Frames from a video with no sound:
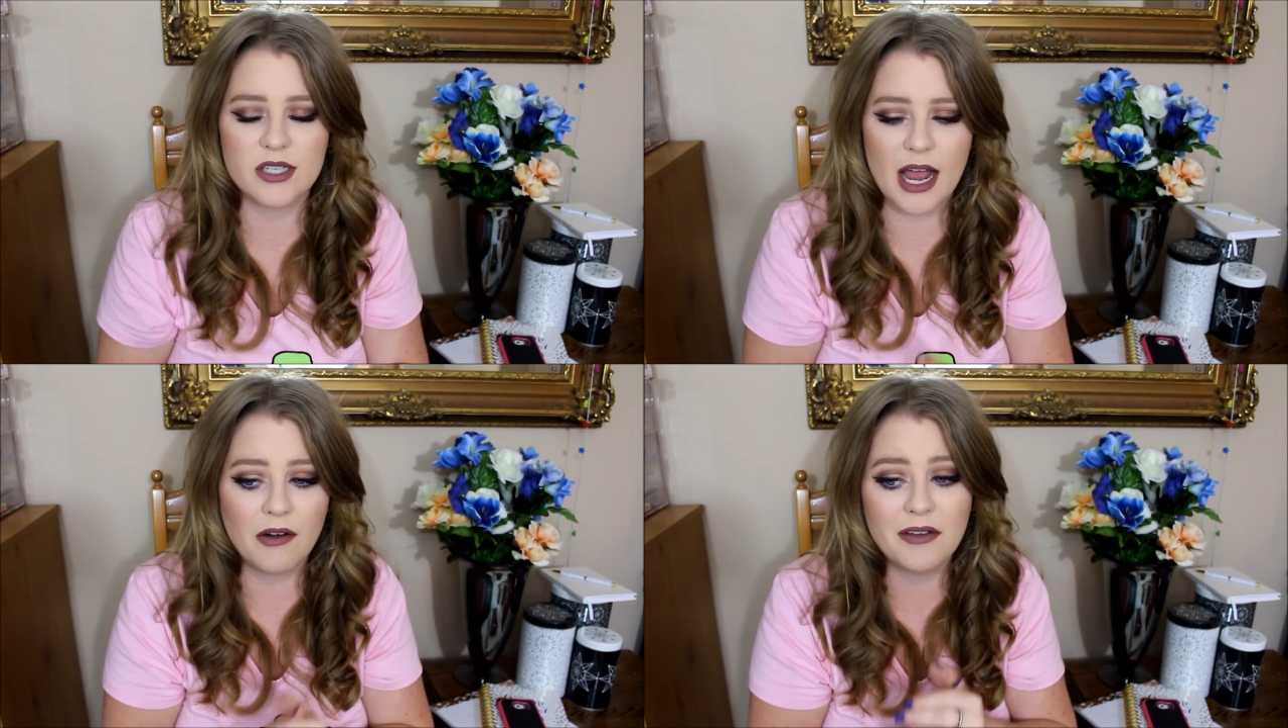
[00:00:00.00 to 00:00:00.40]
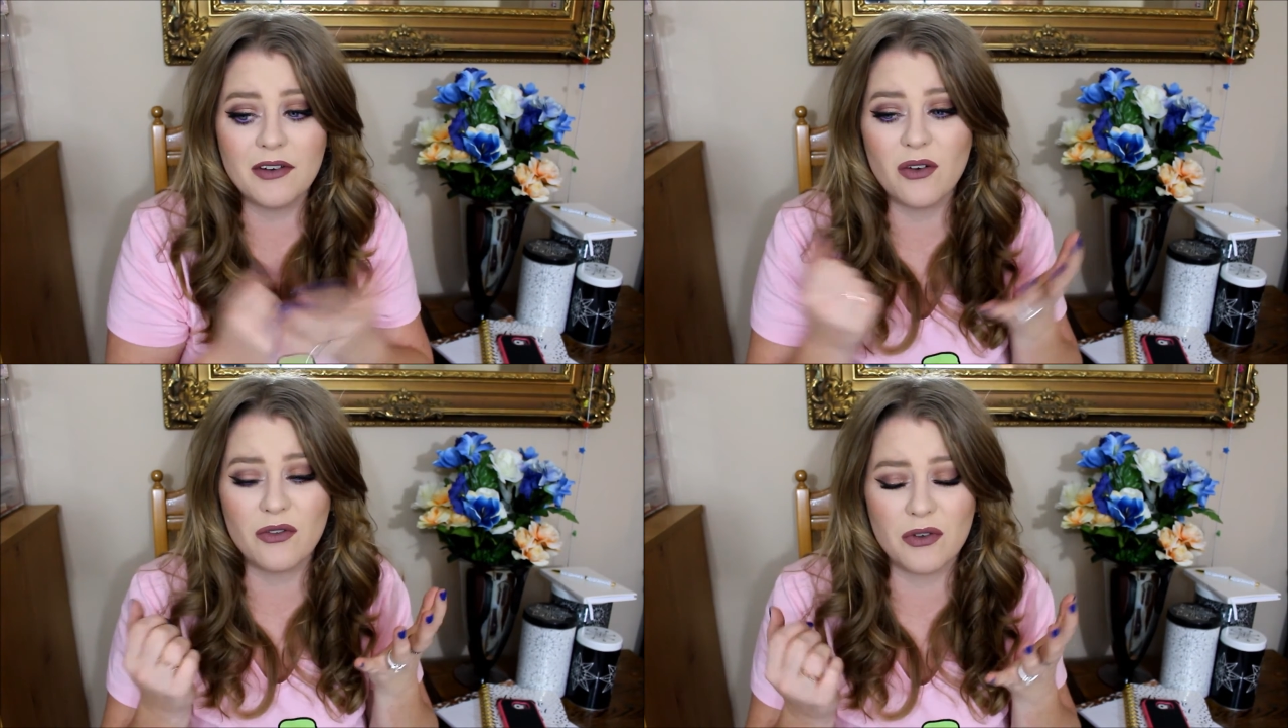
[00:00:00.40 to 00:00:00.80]
I don't even
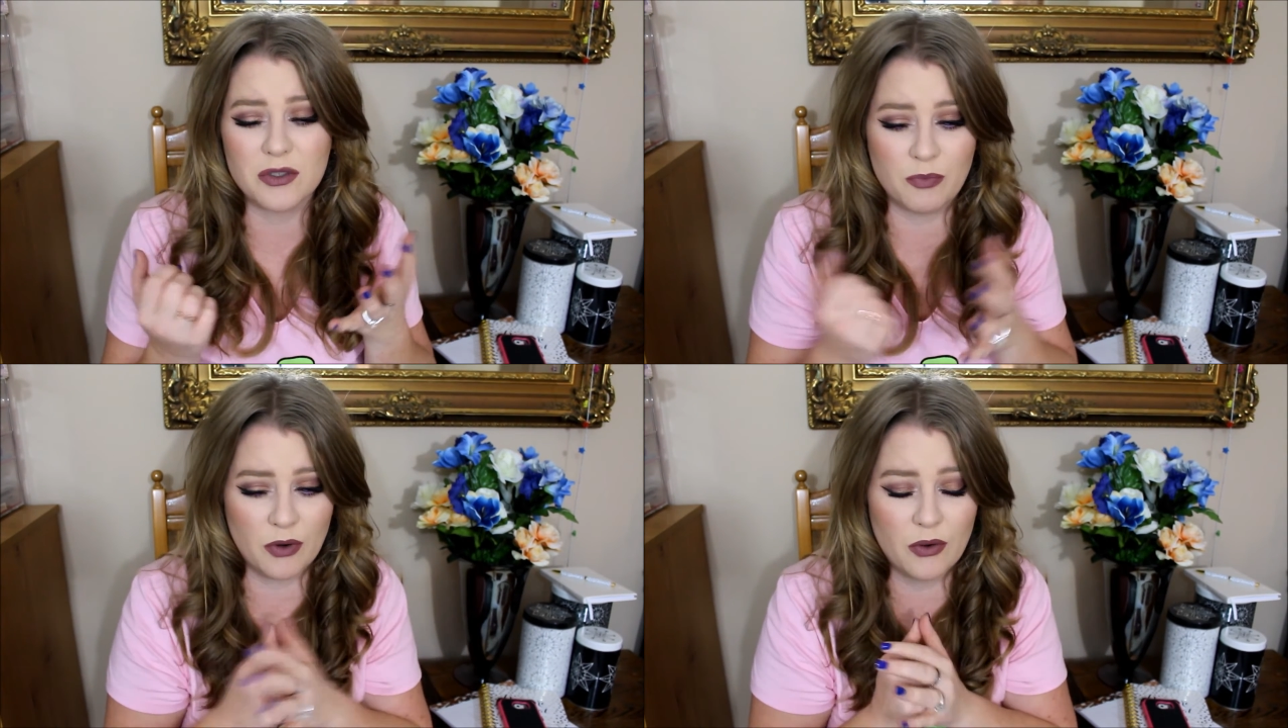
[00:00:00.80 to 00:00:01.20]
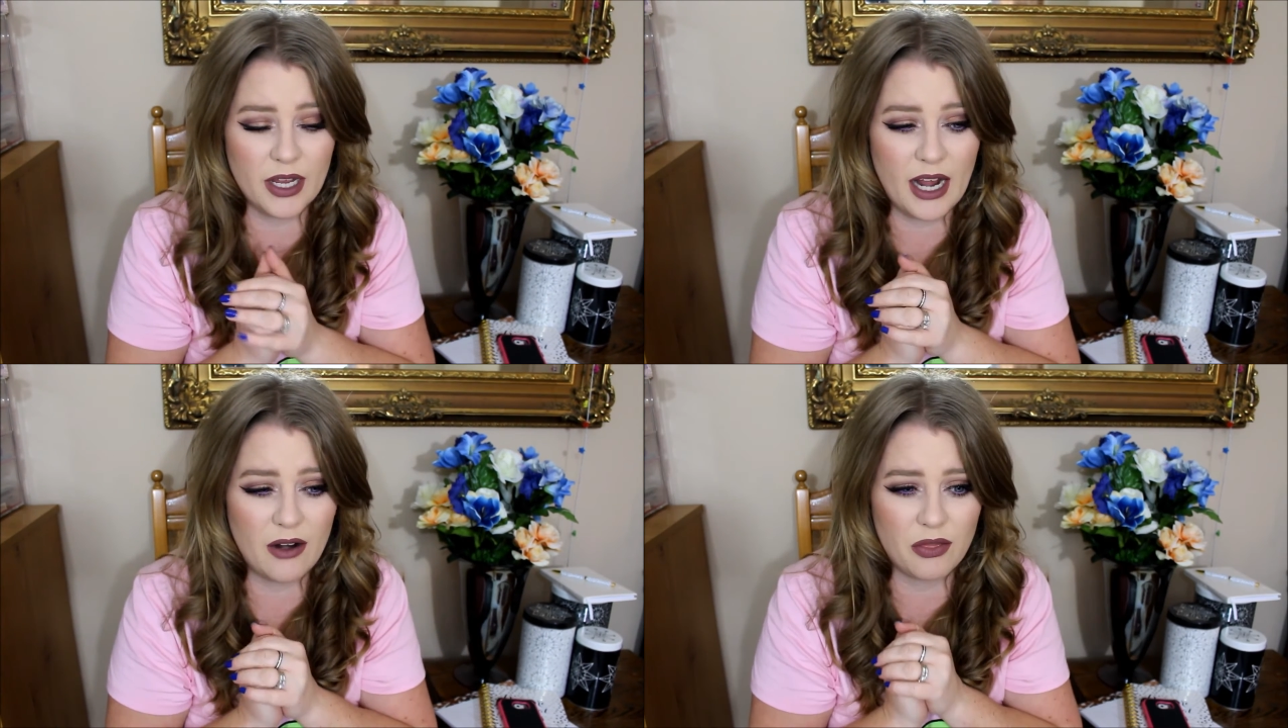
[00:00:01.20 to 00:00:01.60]
know if it was
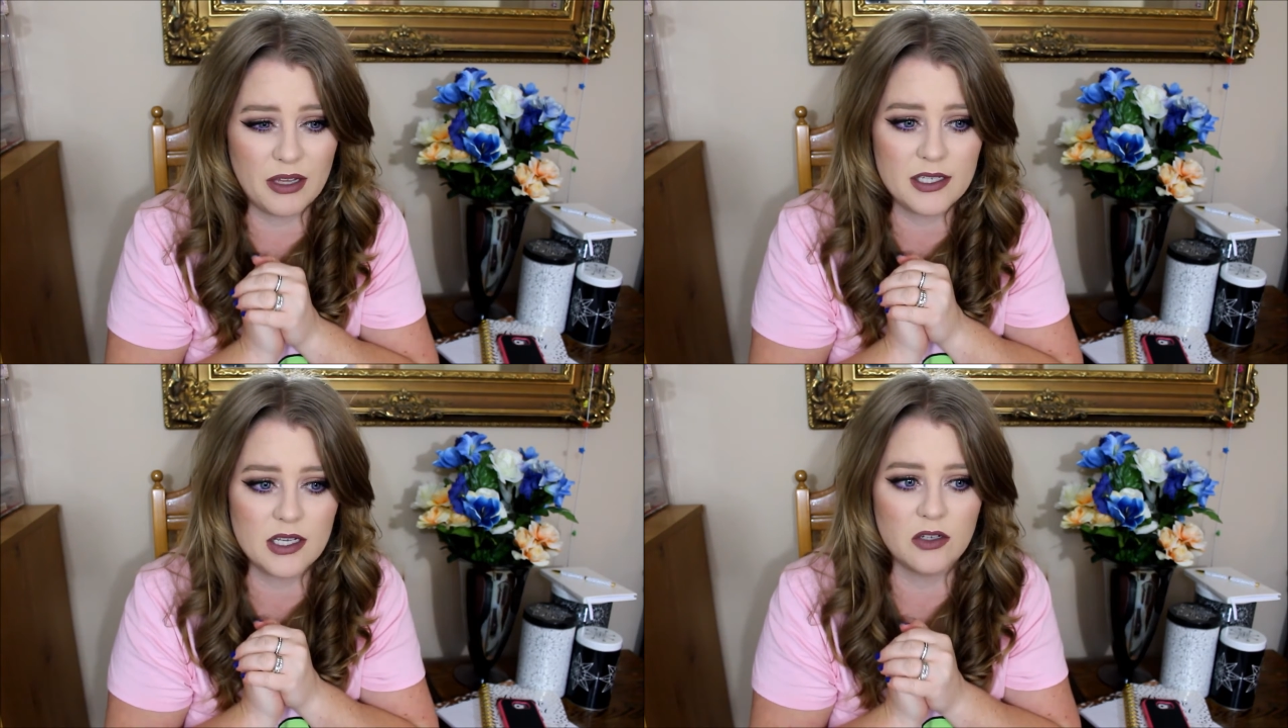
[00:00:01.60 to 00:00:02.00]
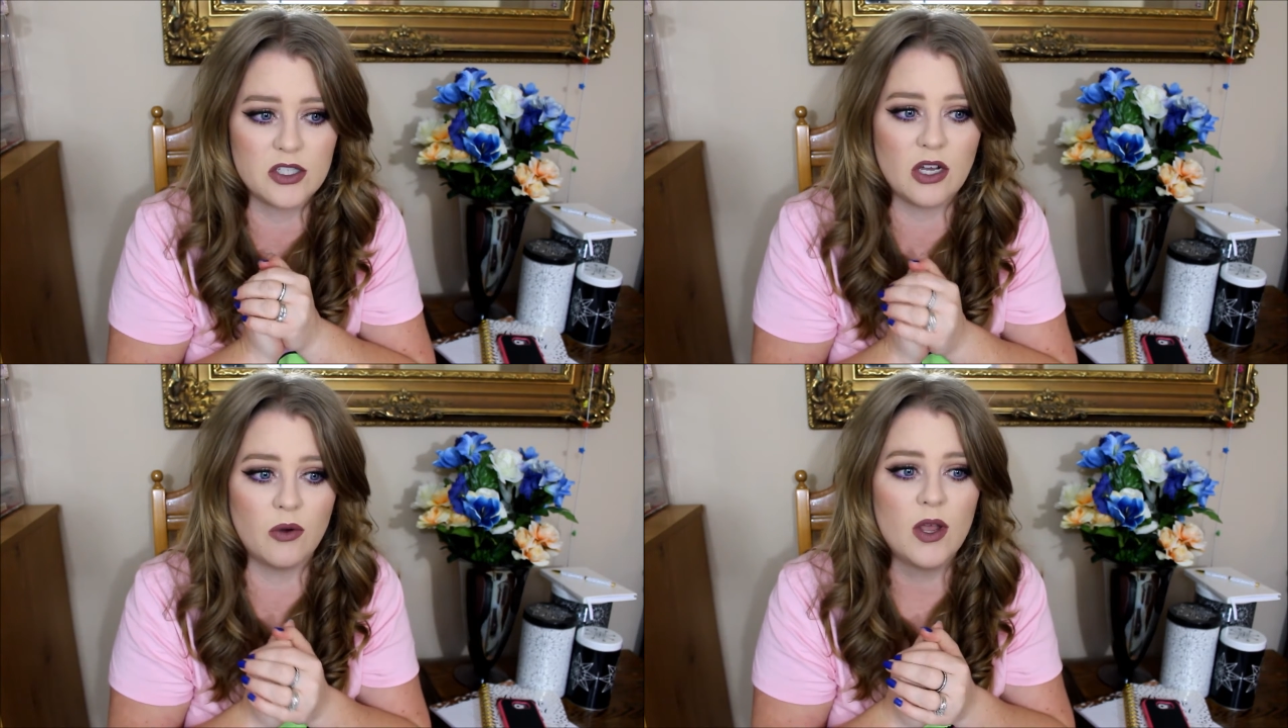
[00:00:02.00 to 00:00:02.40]
broken. I don't think so.
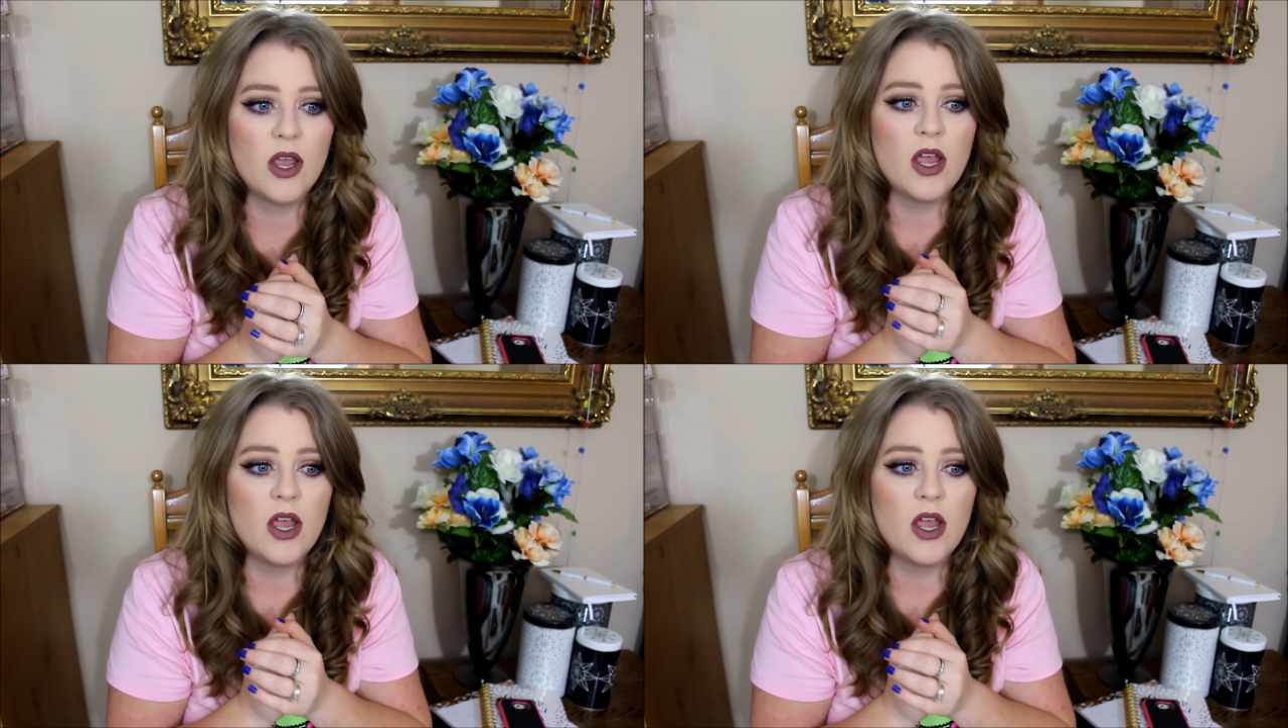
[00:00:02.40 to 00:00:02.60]
So